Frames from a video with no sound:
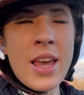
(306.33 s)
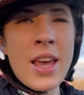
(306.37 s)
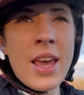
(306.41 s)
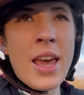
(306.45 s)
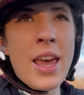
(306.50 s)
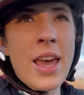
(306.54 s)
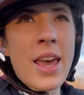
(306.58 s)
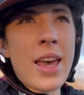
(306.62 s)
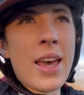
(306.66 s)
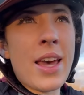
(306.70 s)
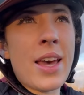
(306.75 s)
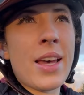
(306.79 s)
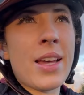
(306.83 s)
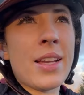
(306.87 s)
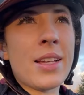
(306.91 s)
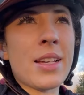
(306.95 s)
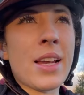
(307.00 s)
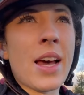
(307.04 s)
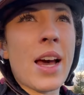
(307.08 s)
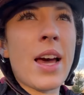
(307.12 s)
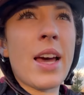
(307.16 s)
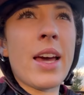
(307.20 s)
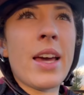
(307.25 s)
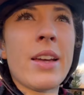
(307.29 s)
And
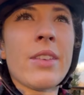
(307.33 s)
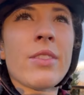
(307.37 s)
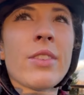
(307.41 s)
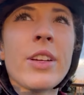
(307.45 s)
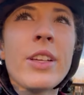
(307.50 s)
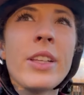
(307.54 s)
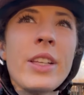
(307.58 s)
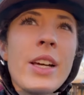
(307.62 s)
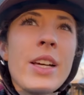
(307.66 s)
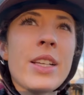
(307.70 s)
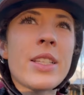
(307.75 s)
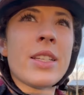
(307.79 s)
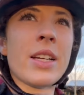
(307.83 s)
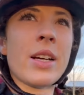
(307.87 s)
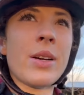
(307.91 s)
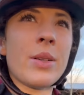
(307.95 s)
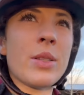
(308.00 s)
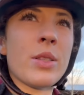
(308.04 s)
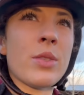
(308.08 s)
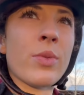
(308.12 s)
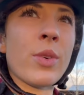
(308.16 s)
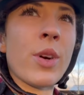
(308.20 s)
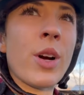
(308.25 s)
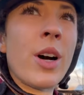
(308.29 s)
I realized I
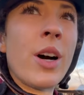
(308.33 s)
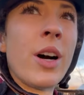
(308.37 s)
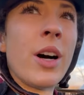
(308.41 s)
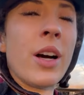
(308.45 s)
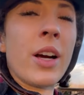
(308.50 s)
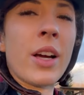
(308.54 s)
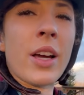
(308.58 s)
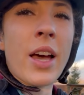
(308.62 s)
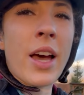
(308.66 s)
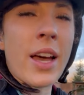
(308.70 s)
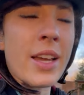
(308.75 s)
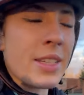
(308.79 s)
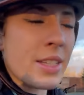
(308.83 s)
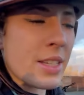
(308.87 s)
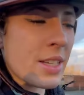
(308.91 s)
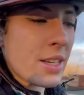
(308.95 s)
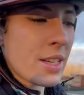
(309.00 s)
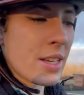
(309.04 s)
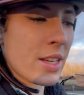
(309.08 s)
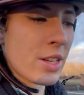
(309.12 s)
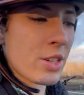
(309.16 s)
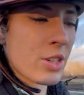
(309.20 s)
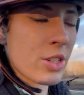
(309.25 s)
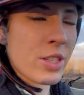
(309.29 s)
was wrong. I did
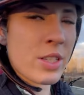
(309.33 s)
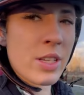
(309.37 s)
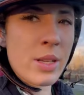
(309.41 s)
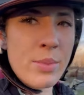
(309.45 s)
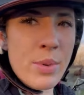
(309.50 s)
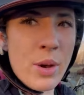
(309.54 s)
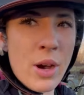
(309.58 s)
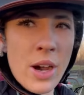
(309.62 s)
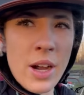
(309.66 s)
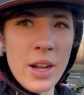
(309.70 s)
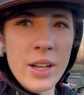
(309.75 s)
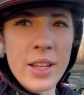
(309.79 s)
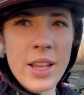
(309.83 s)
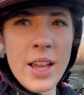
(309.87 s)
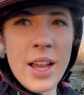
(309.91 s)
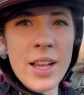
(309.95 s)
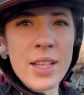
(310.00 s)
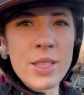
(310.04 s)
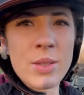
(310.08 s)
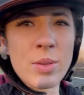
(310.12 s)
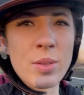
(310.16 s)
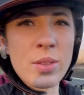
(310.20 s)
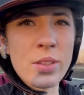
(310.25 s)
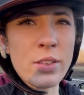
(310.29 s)
an interesting
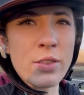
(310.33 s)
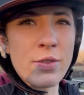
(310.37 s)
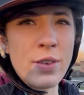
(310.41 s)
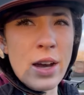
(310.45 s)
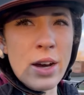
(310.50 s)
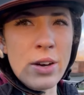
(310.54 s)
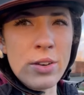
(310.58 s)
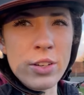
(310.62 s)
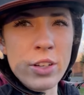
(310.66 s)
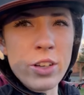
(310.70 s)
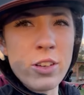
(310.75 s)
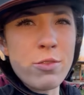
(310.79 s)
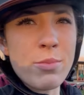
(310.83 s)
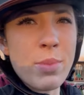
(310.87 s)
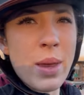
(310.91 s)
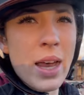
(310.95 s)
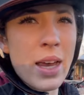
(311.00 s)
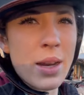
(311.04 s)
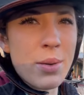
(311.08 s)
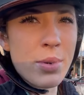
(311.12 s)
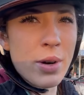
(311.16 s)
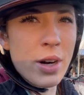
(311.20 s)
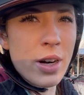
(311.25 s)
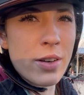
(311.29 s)
podcast with the founder of
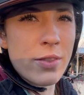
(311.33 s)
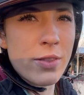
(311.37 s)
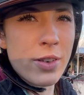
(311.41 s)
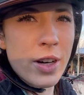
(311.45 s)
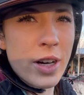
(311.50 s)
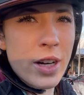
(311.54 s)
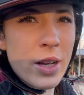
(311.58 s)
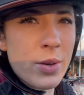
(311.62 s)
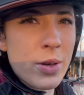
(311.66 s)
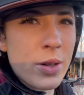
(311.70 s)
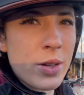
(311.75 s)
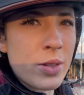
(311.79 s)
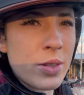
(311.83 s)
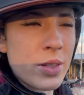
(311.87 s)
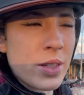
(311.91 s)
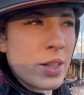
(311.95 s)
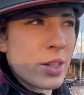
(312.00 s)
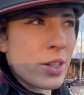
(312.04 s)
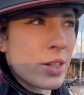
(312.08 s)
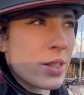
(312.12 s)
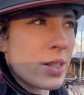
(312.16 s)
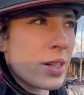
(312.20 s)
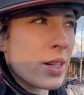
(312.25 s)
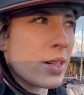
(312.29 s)
Mad Barn for anyone who's
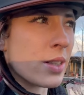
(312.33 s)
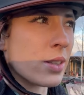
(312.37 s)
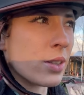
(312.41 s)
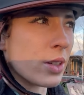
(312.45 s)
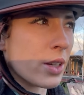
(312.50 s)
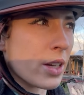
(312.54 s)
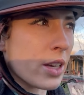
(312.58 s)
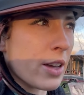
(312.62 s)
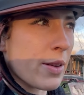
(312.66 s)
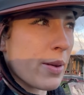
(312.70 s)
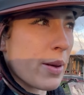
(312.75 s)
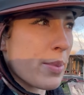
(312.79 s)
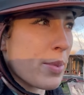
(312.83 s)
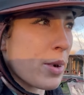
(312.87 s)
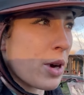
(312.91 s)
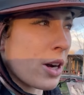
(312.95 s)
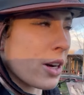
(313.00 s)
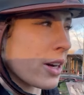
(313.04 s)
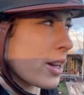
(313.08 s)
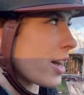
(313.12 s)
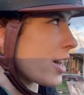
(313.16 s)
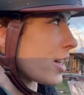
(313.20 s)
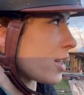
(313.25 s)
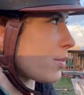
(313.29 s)
interested in looking at my
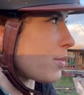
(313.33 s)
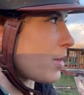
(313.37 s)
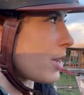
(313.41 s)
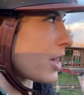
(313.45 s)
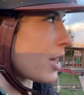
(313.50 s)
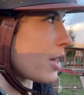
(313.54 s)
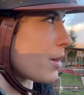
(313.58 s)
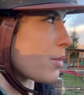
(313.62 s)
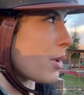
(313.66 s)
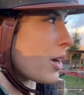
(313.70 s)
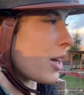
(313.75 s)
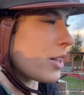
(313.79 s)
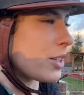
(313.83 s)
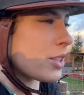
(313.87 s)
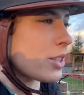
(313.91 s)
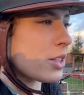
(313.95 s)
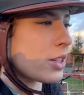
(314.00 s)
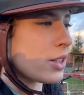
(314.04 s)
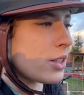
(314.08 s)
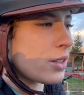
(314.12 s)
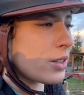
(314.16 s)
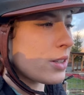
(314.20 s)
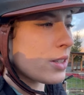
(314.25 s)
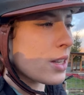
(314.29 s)
podcast, Making
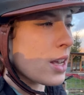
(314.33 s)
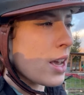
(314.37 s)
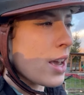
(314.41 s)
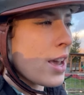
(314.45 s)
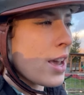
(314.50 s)
Milestones.